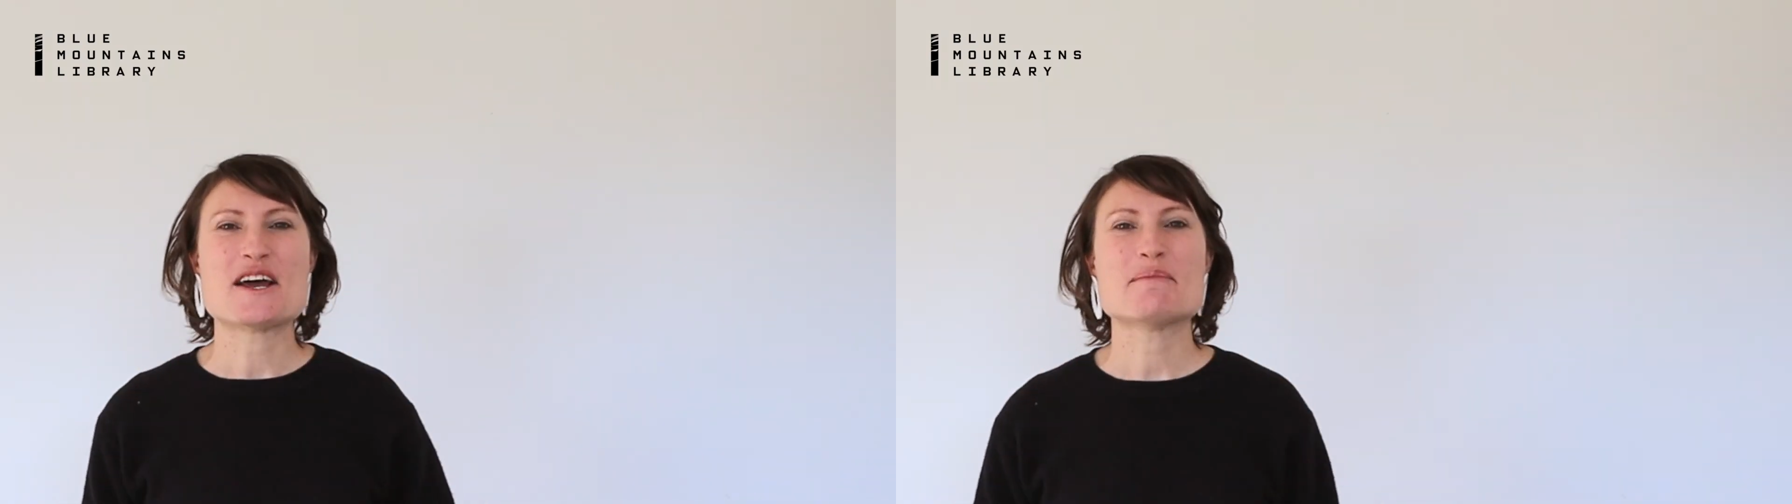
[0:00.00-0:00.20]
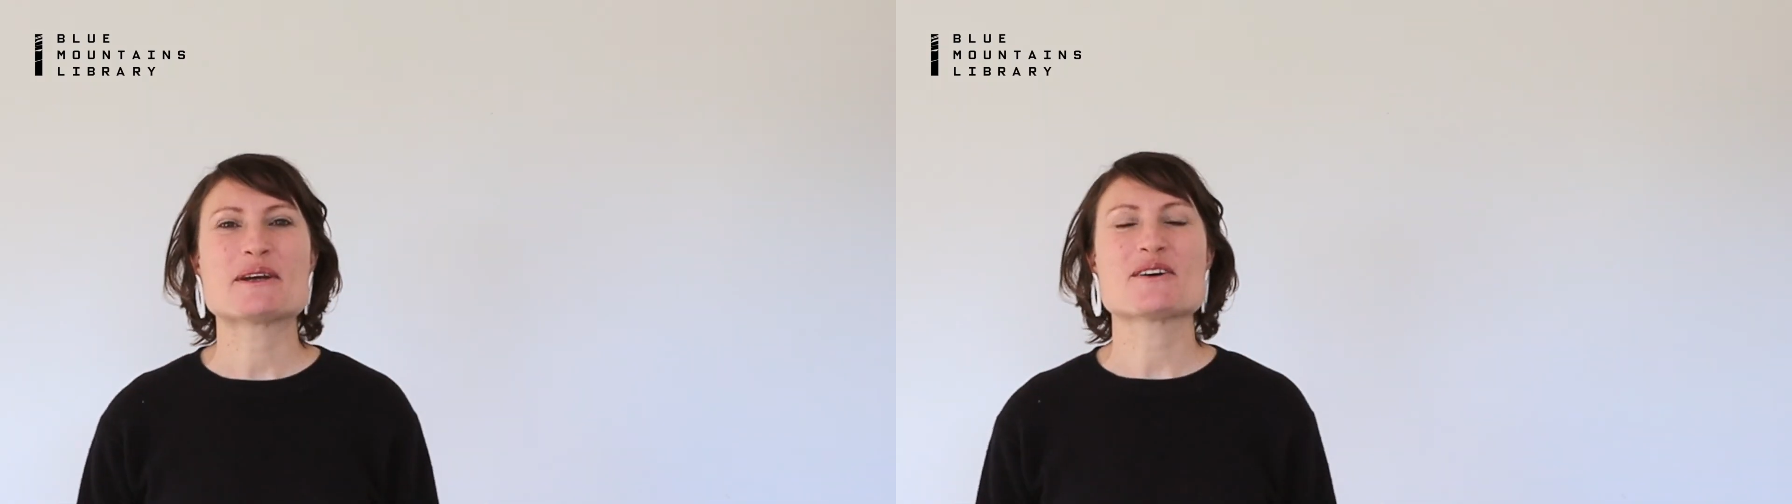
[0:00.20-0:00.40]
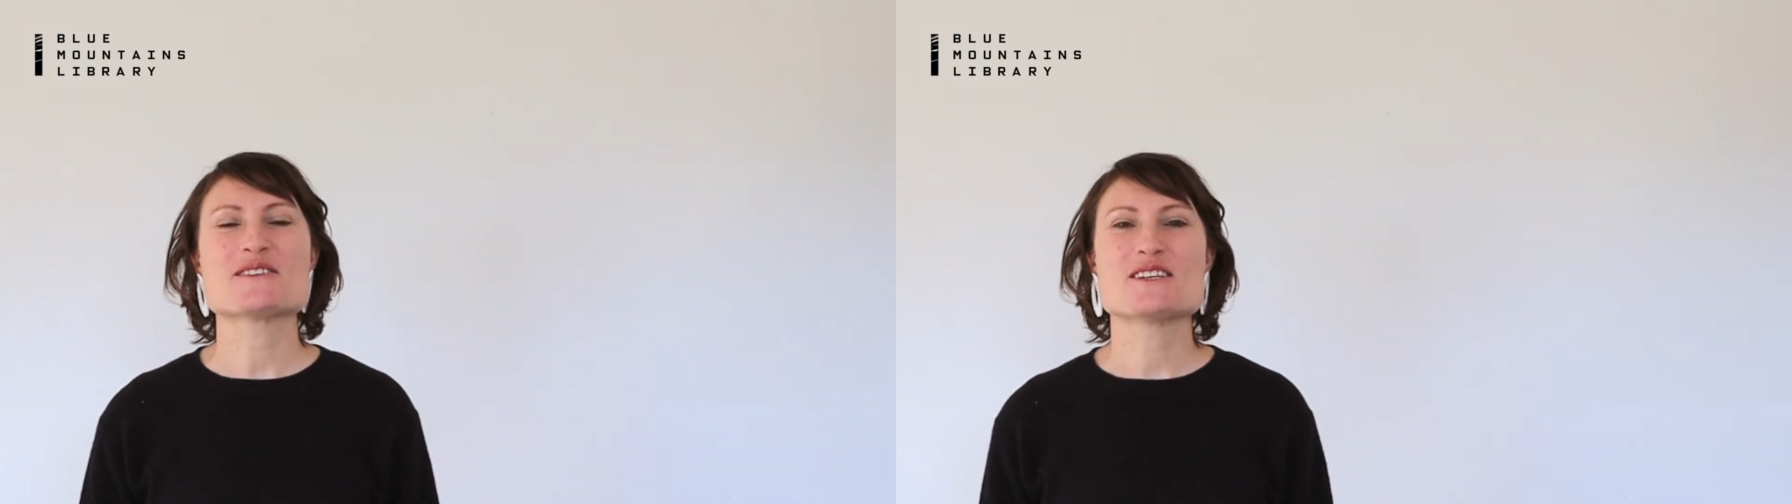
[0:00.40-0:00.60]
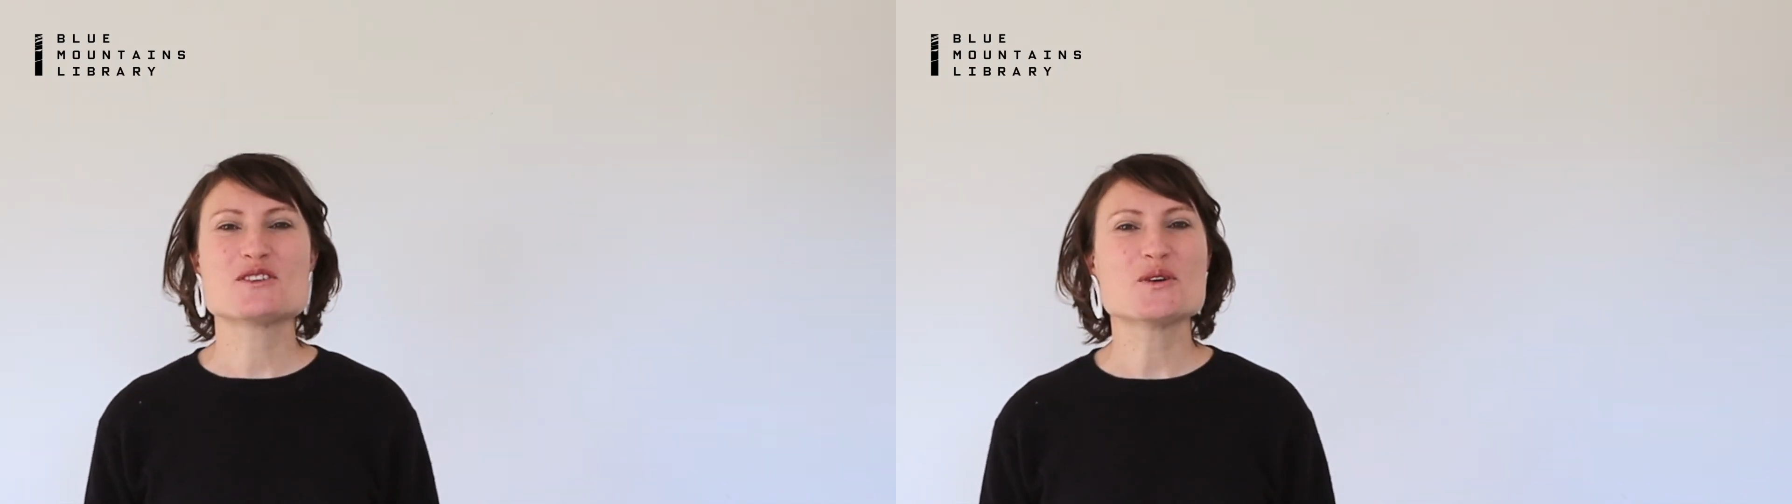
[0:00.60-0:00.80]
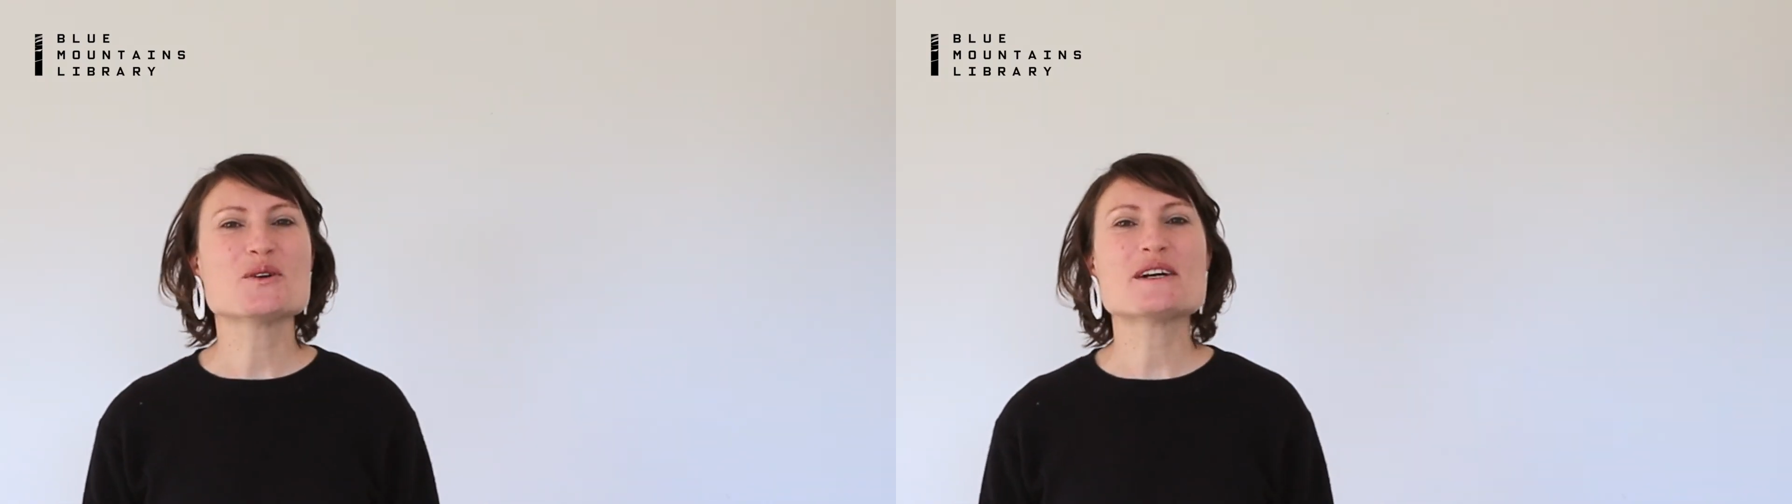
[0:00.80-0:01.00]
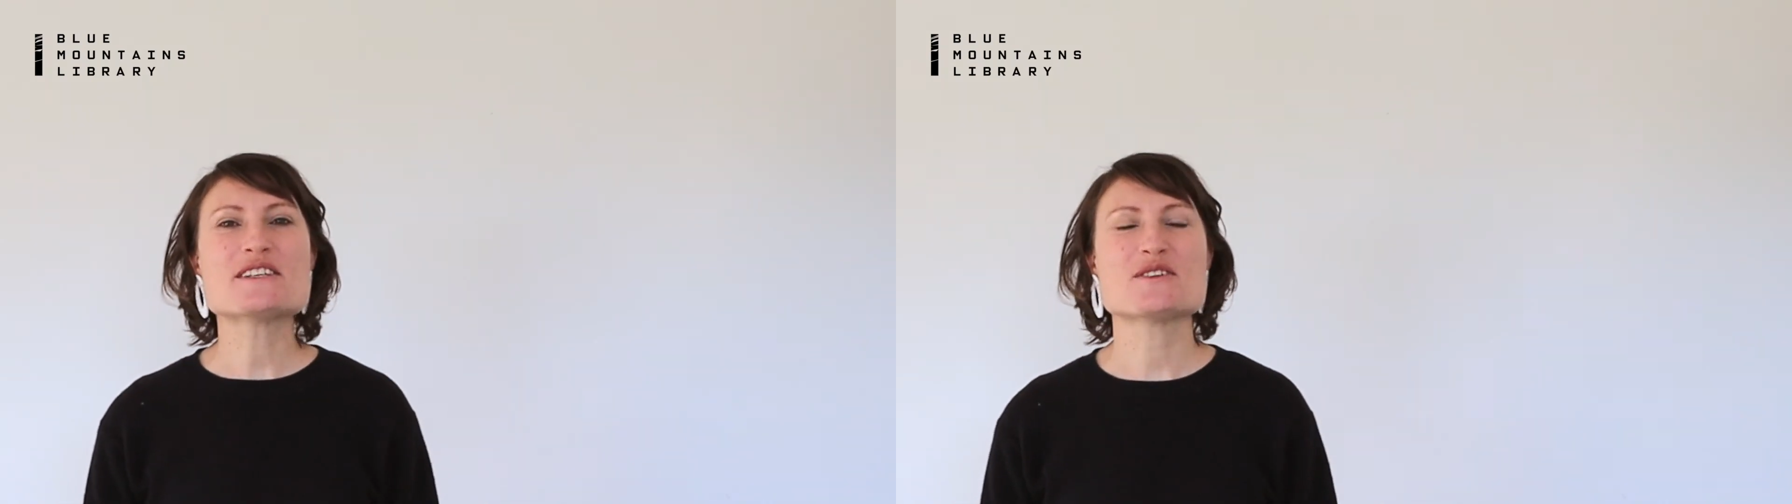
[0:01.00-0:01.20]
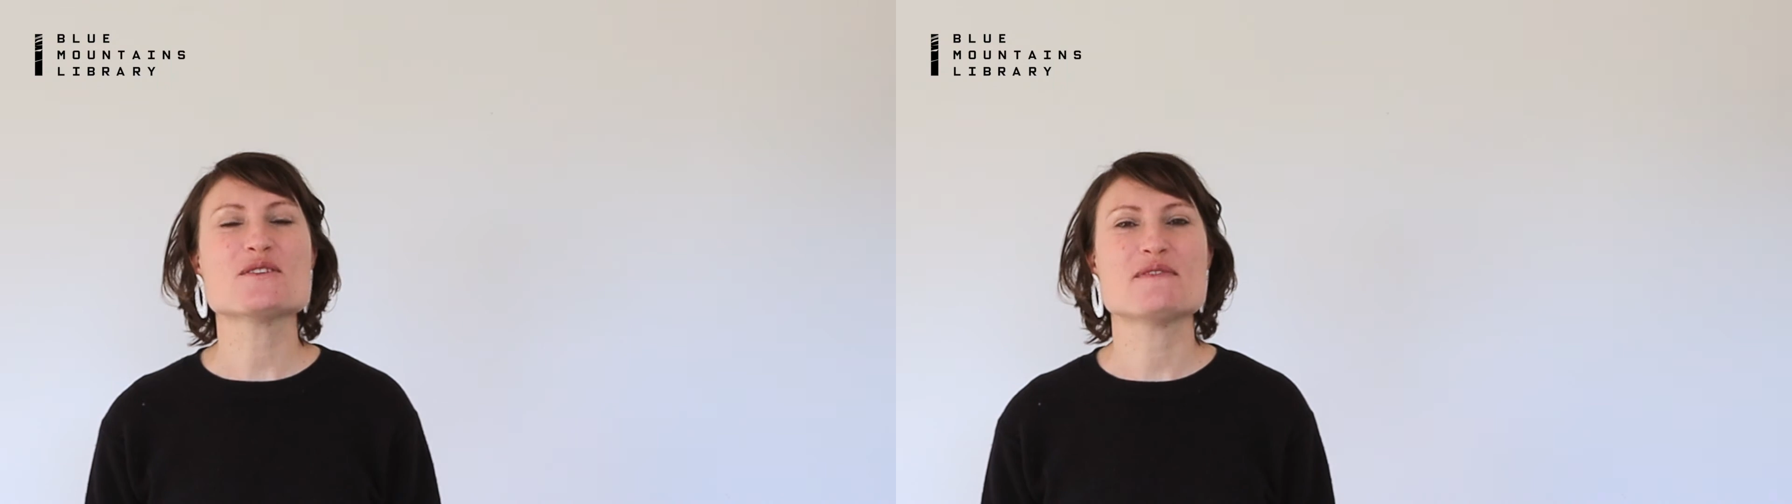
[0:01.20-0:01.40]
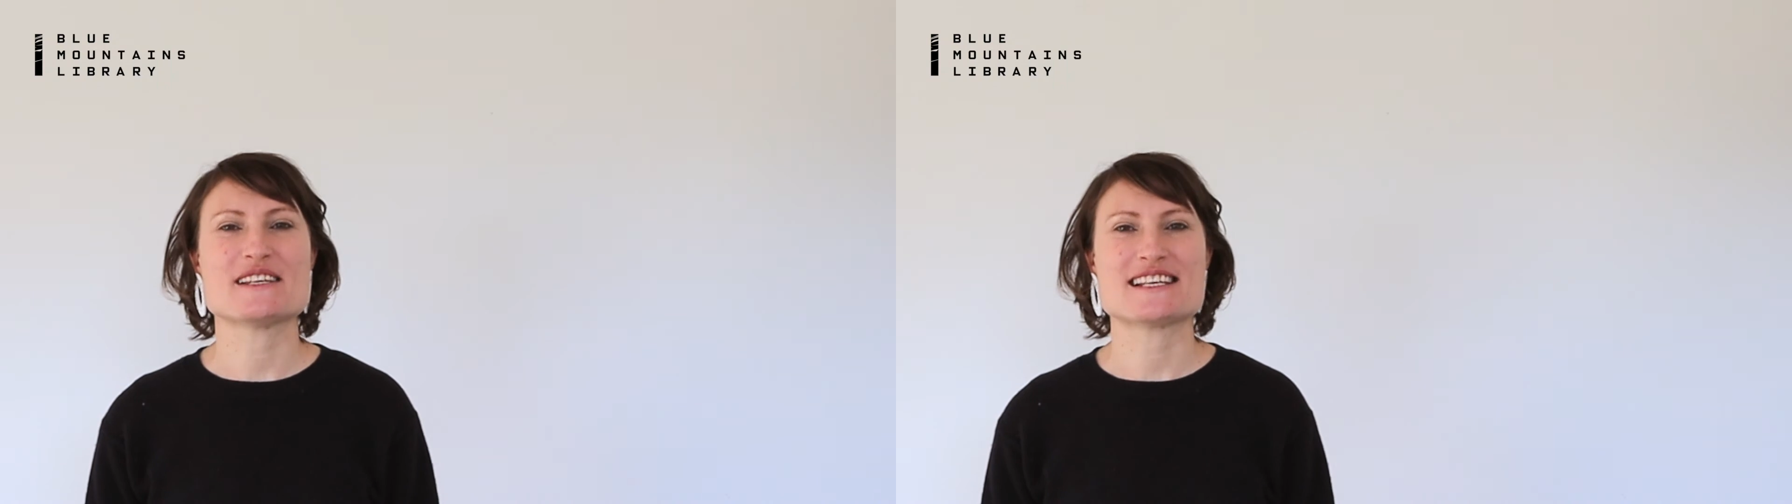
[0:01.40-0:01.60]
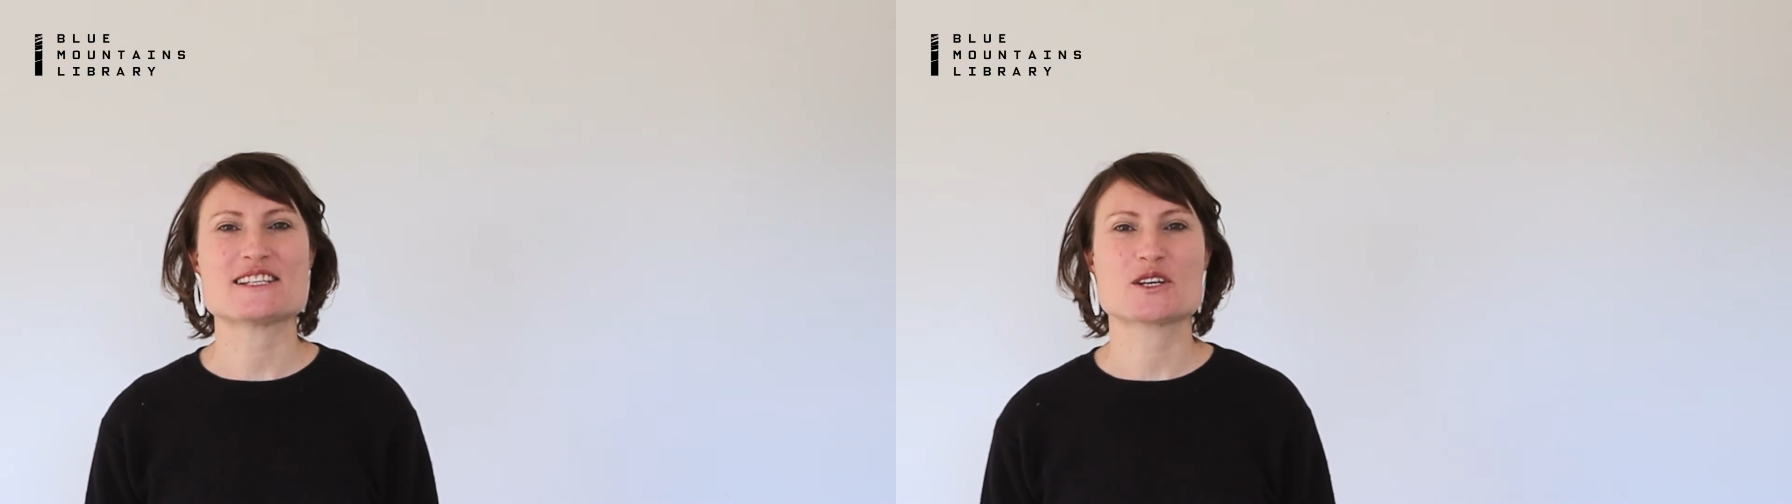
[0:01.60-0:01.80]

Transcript: Because the tourist who visits